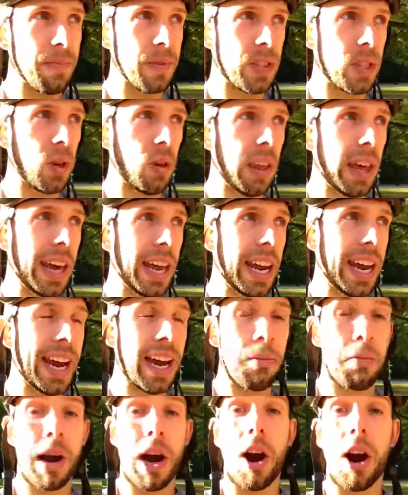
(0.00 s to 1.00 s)
so that I
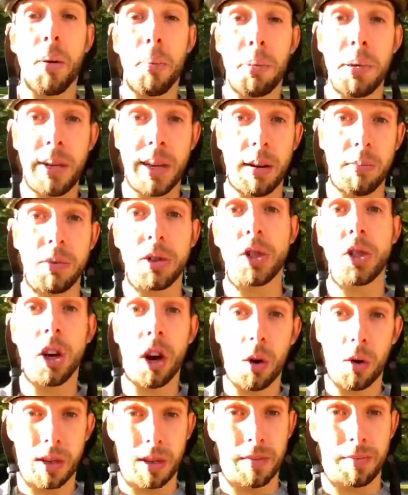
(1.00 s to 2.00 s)
had my RPMs
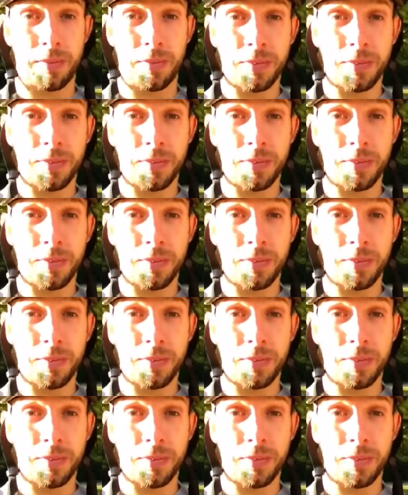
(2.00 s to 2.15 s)
going.